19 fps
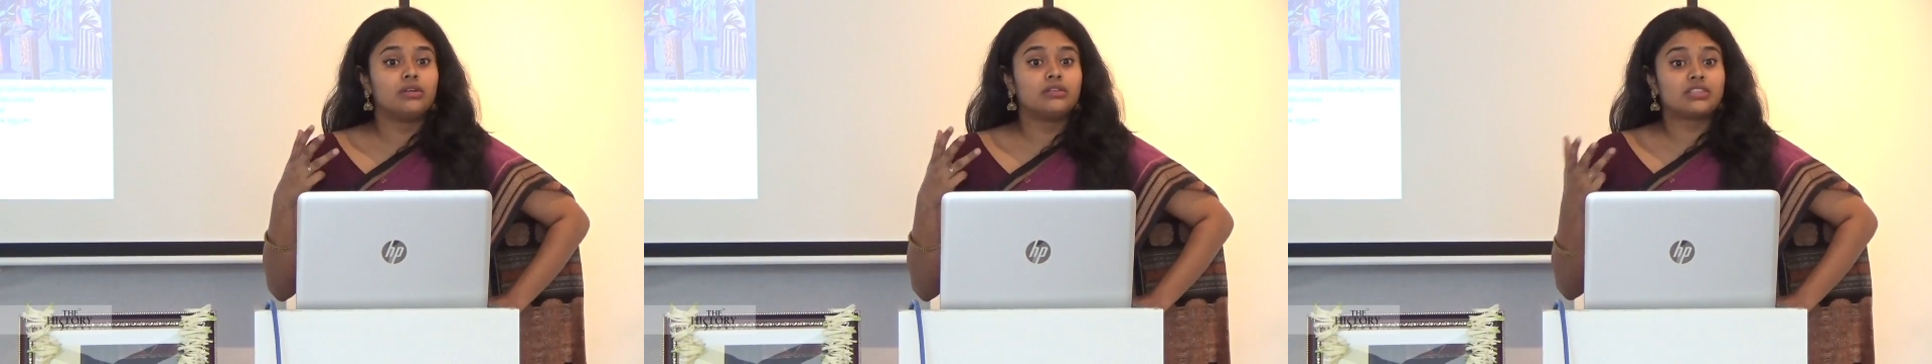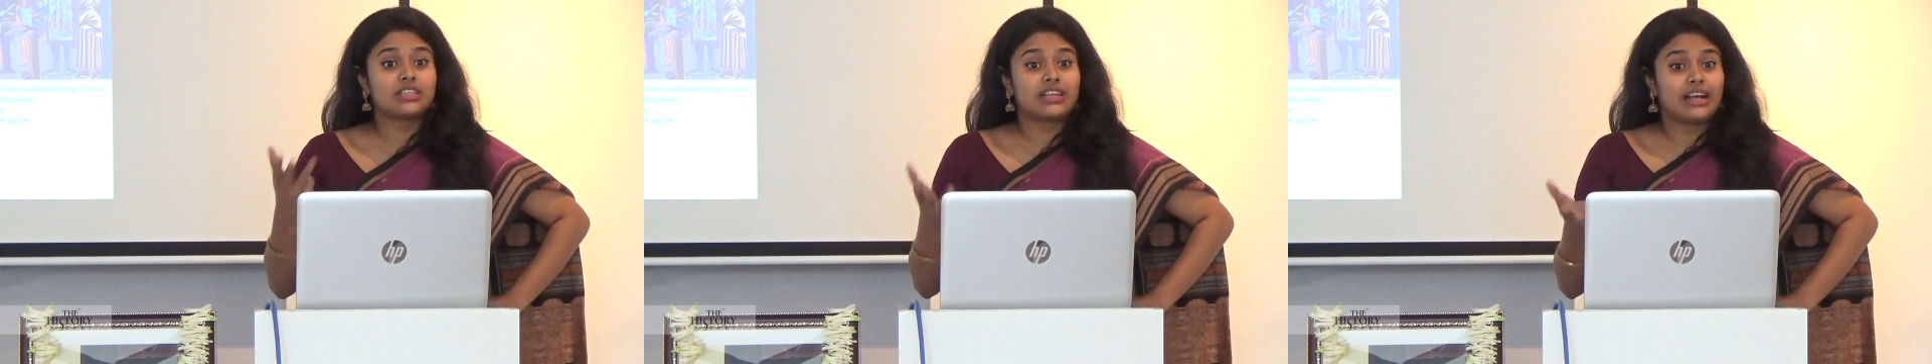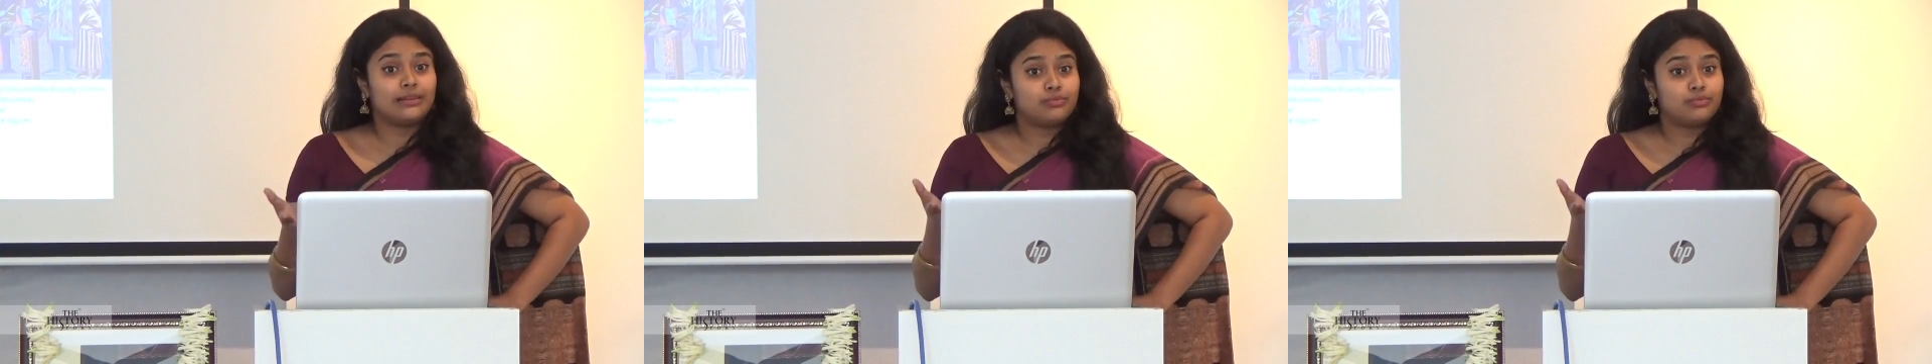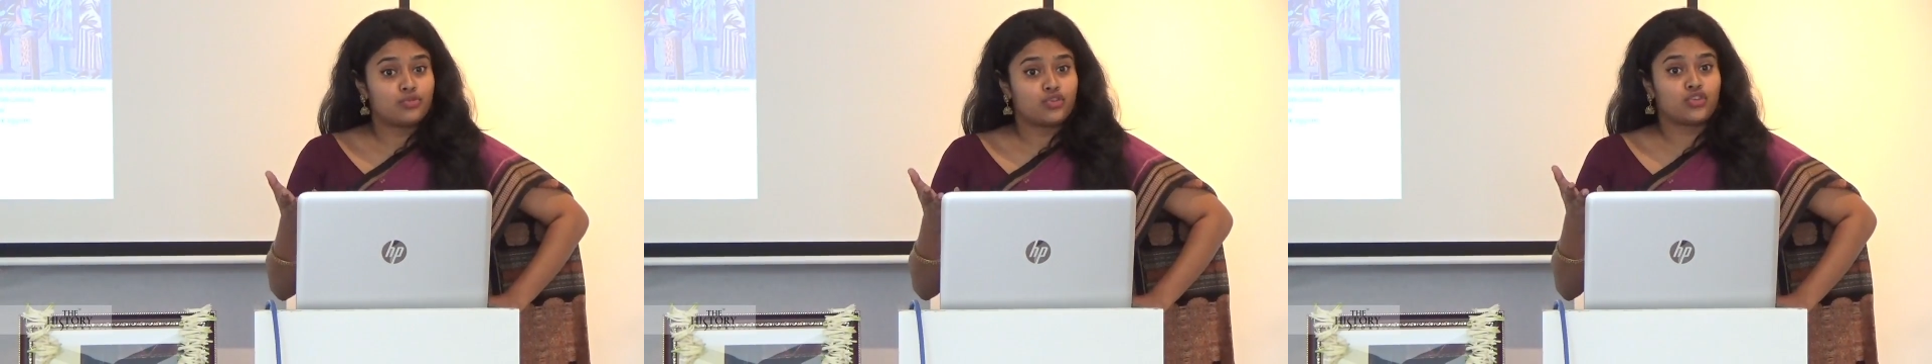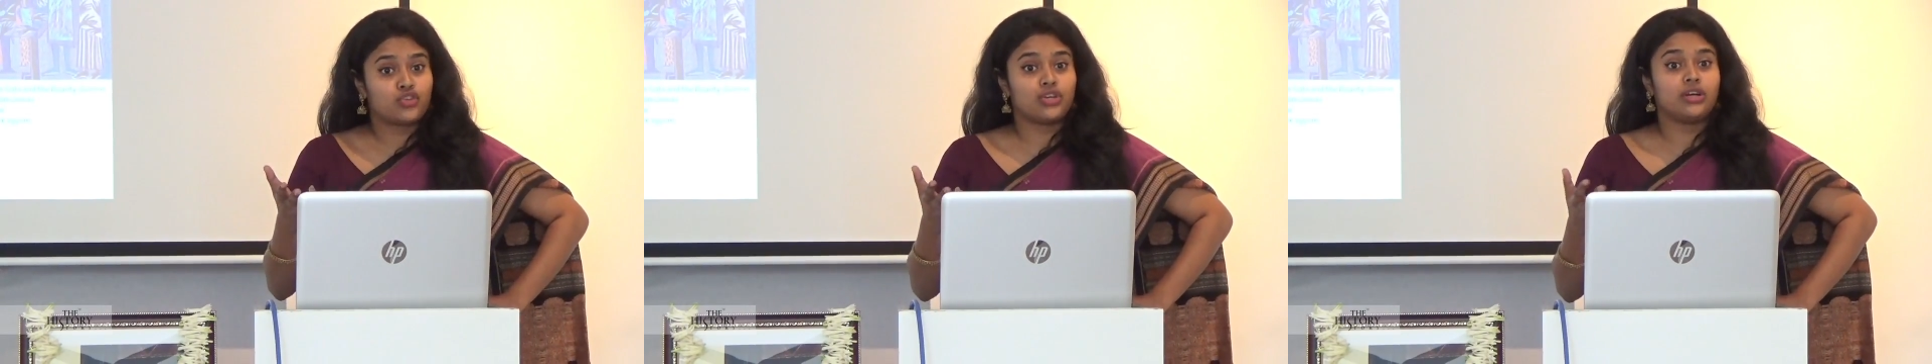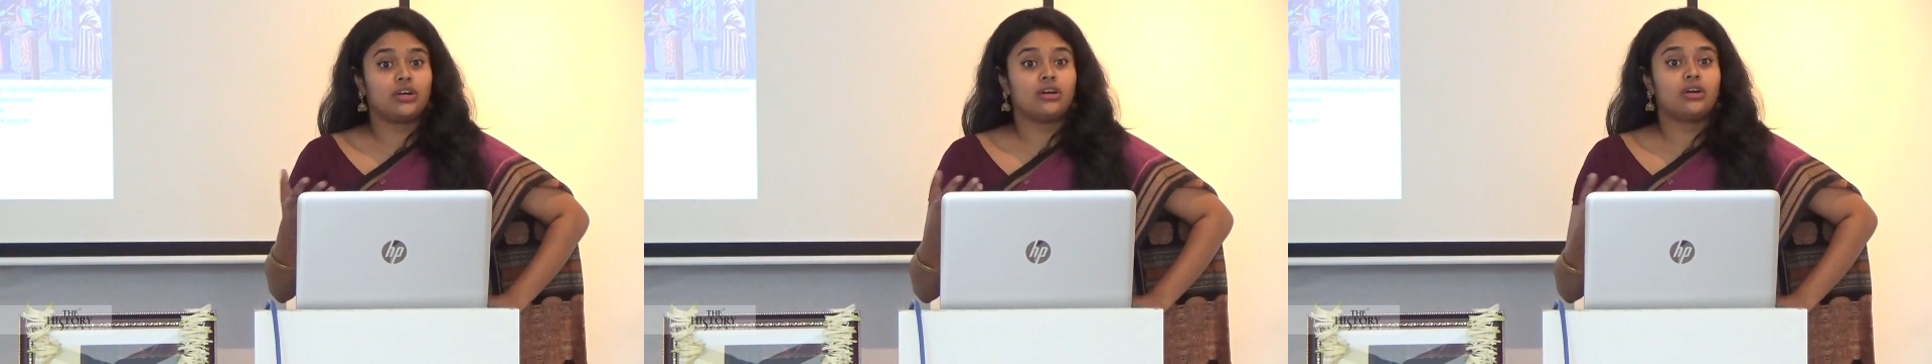
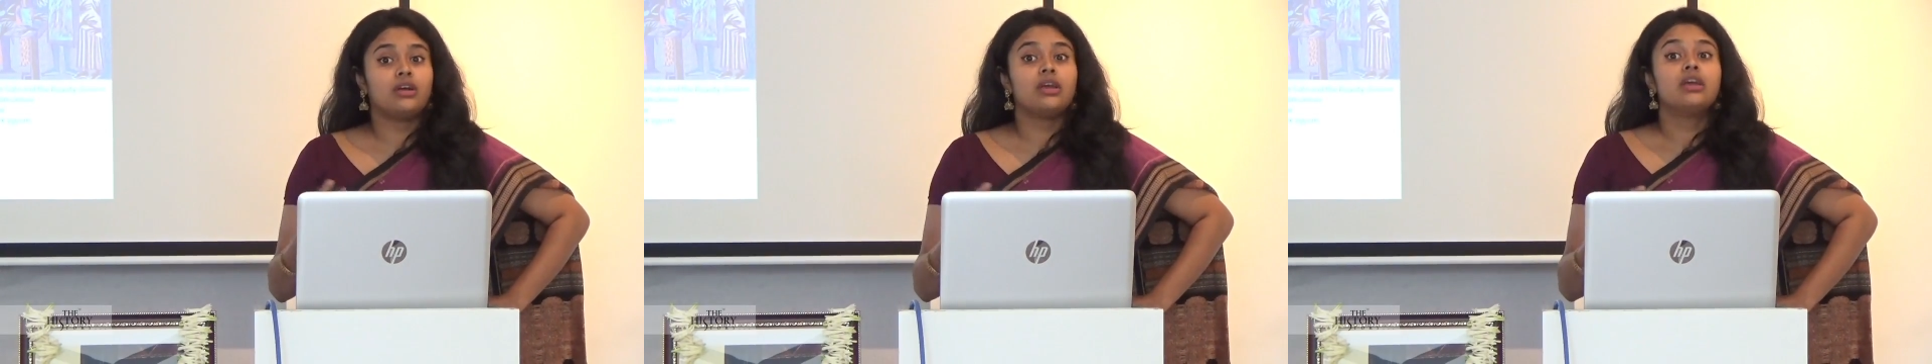sculpture.